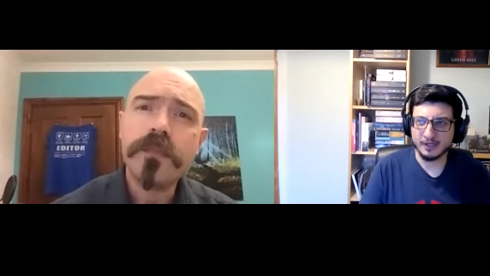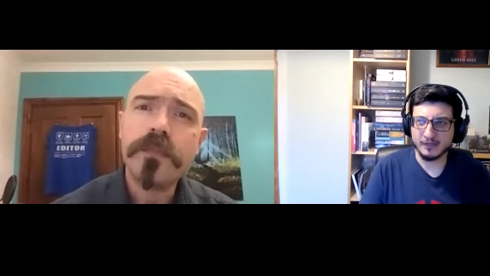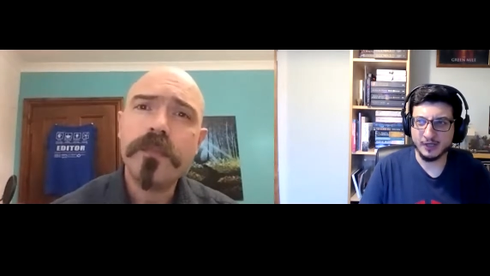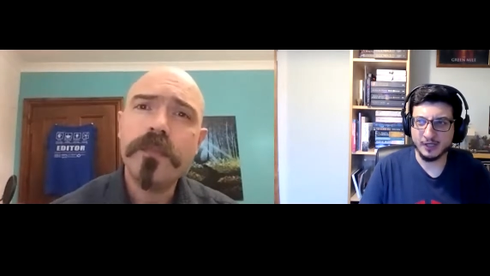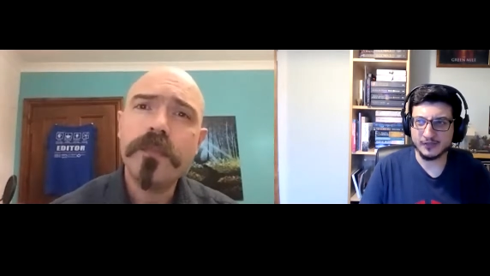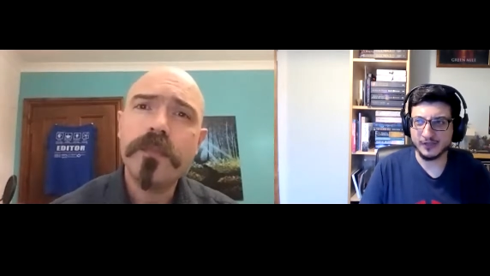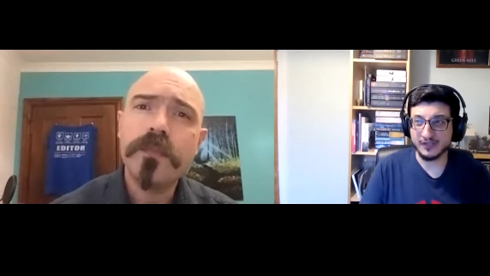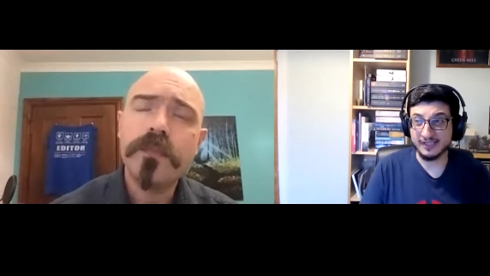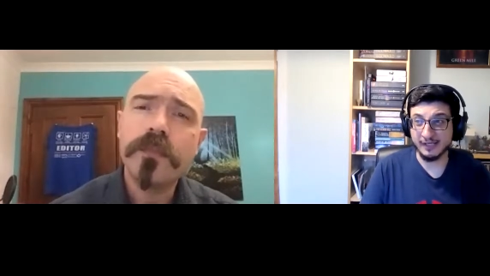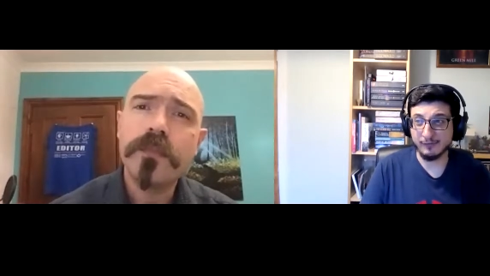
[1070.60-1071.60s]
Speaker 1: that
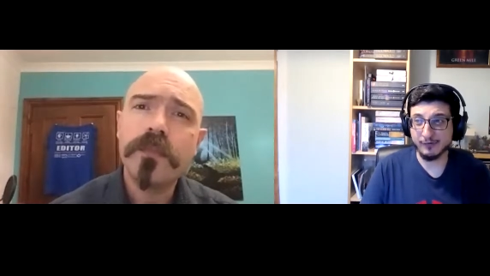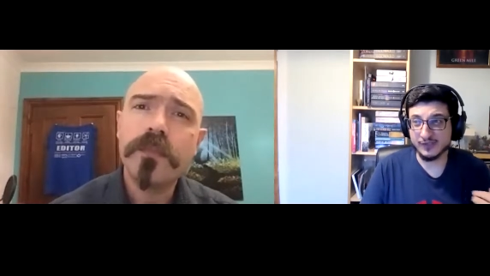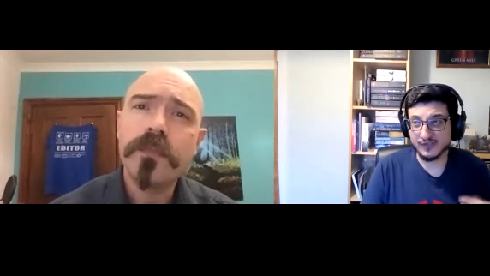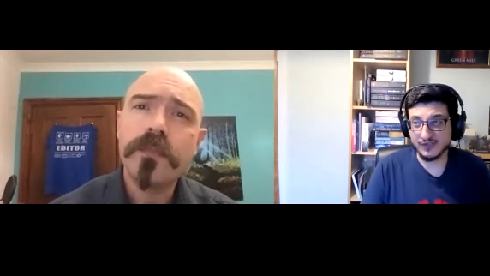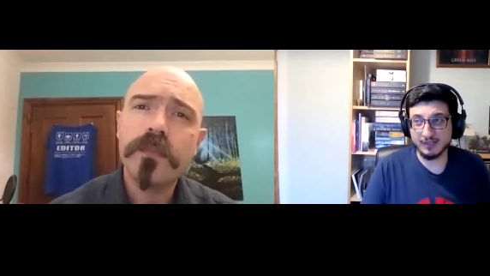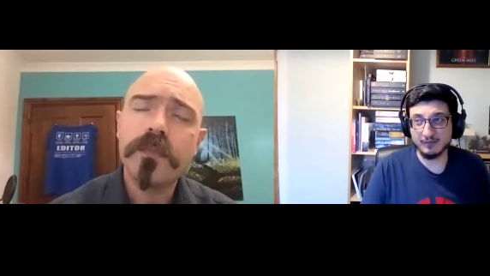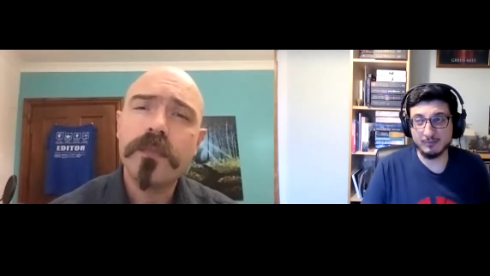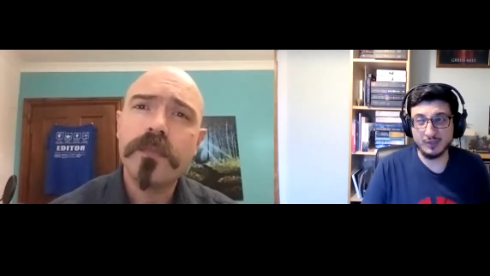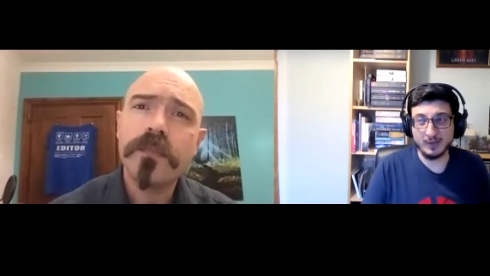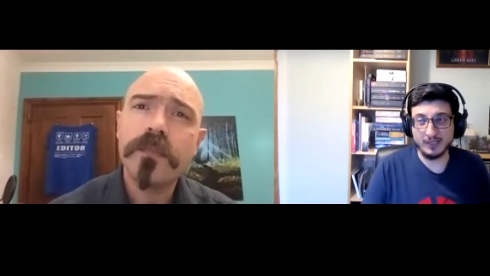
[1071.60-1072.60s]
the difference
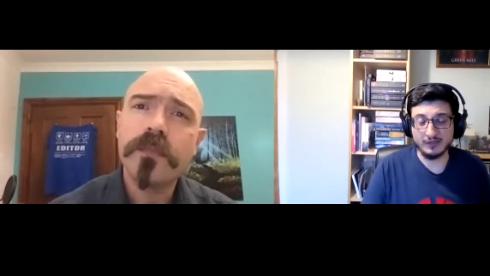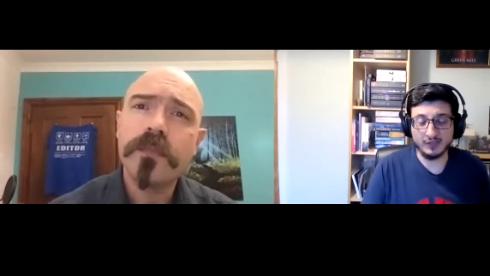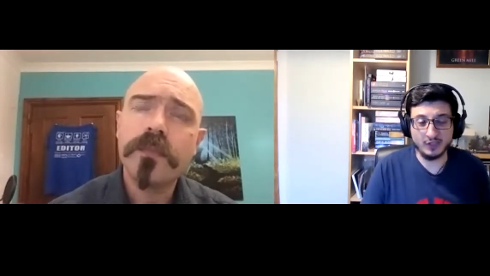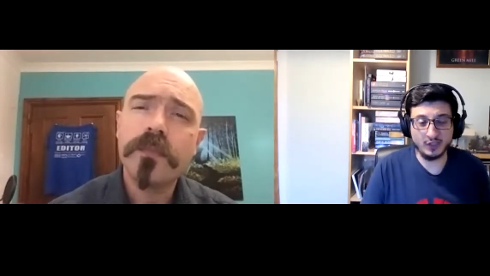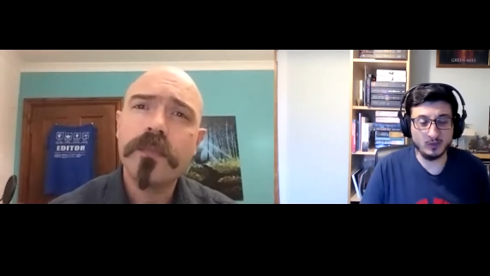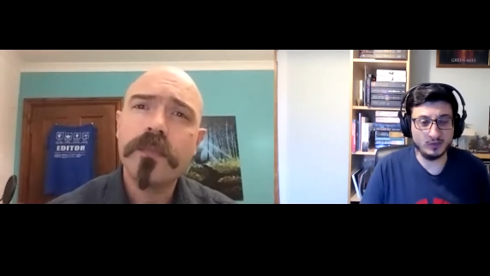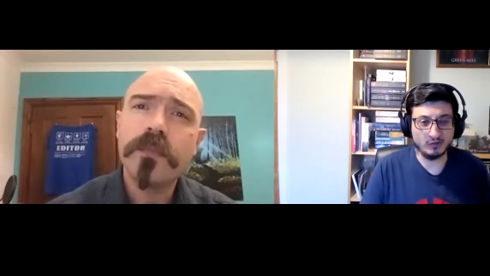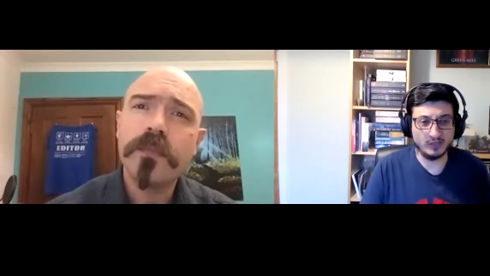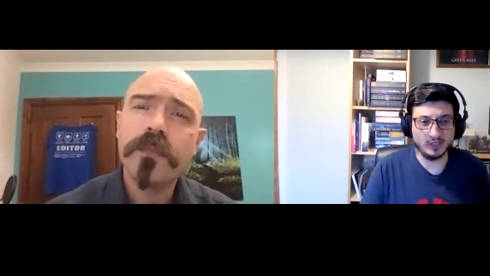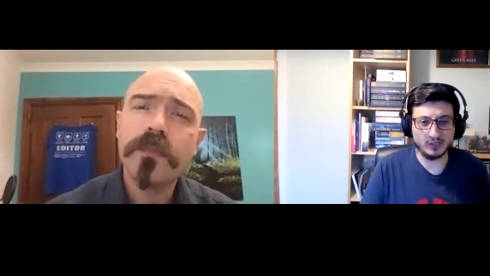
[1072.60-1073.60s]
between the two and
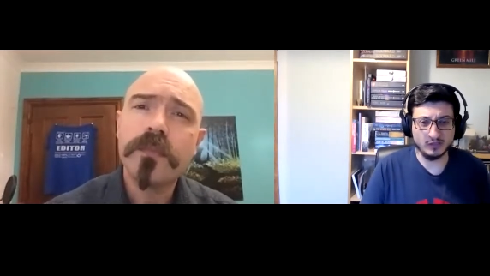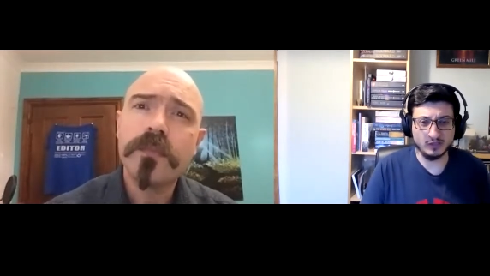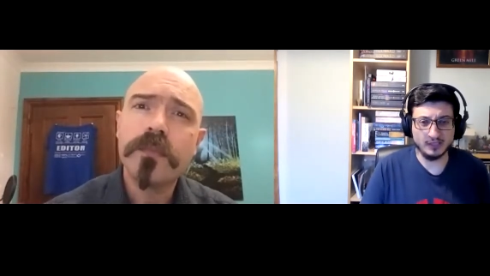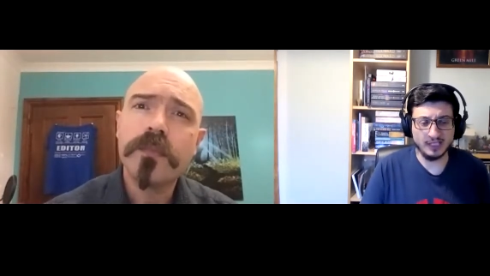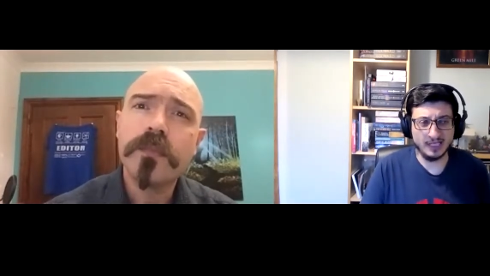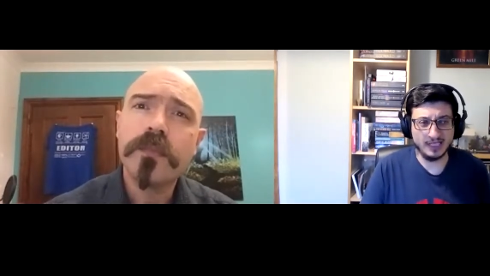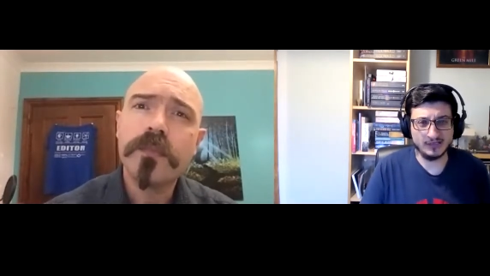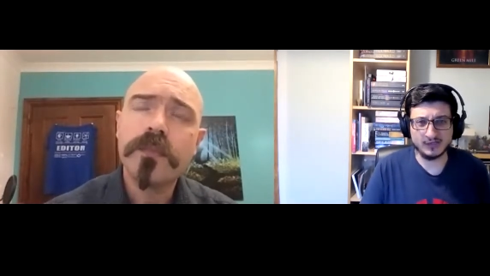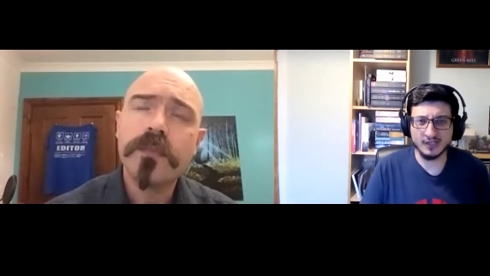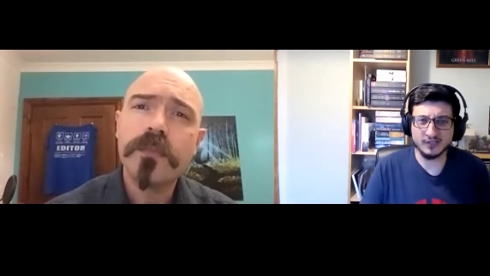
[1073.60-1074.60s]
traditional
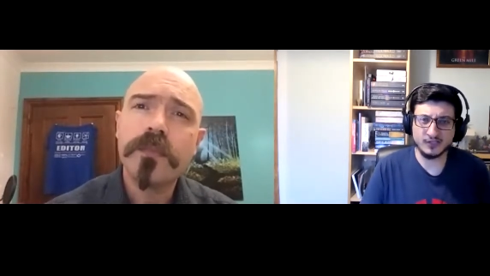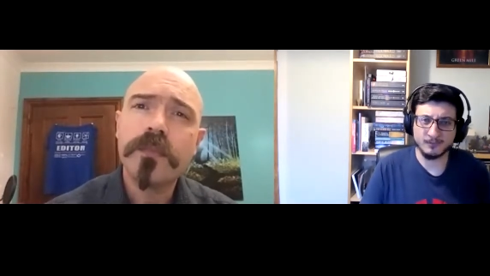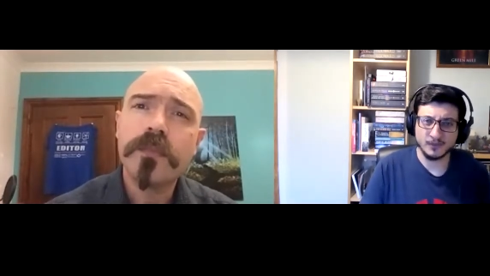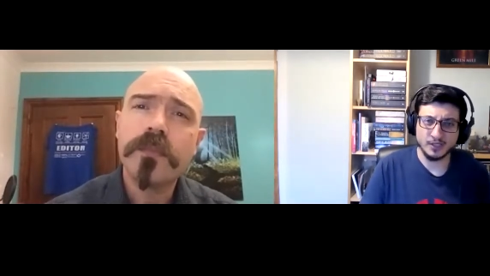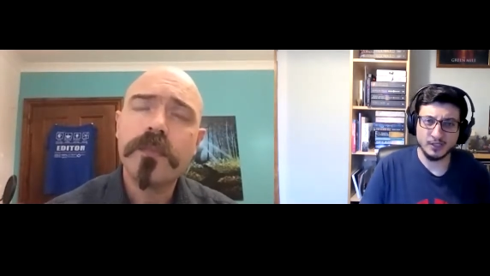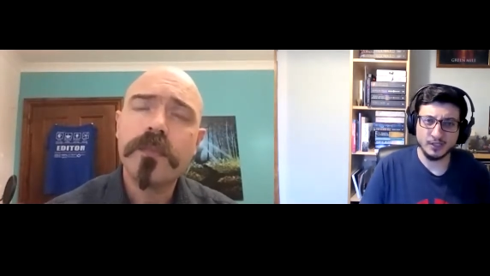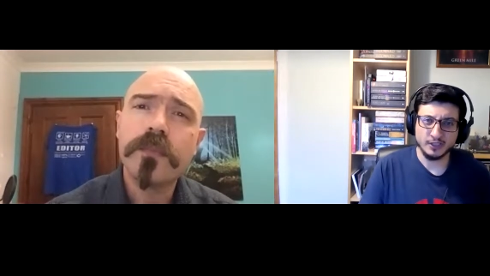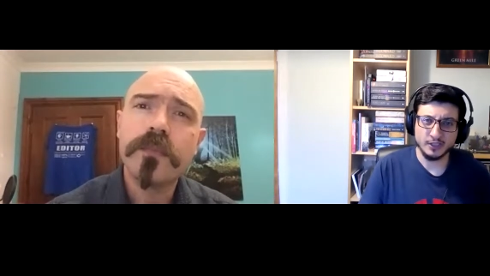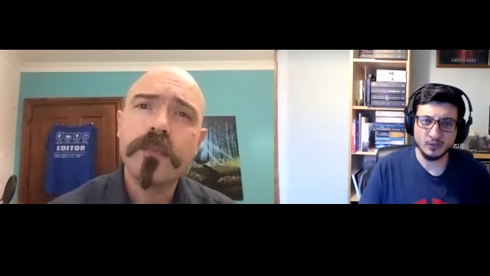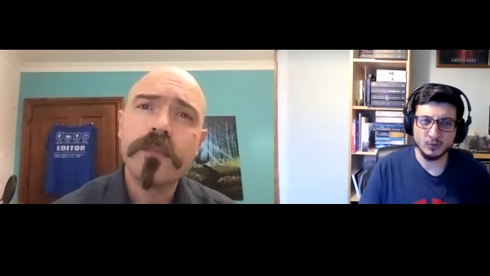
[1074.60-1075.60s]
is that
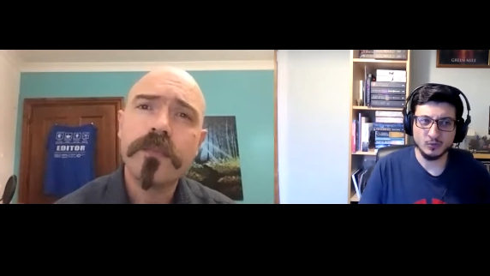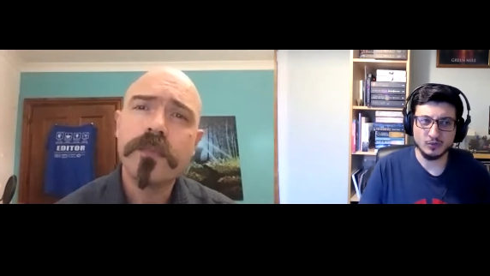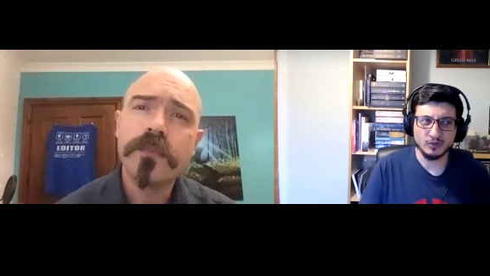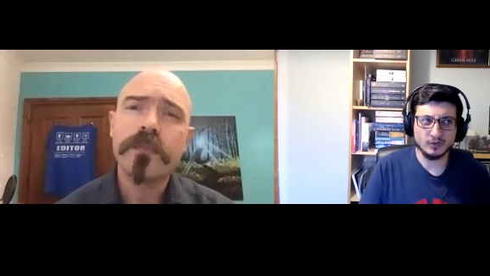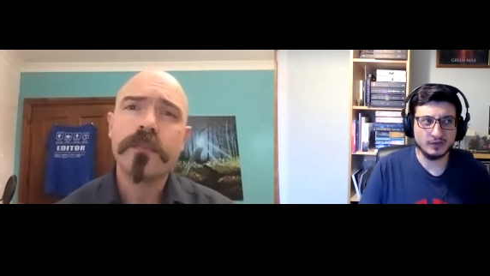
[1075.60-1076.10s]
you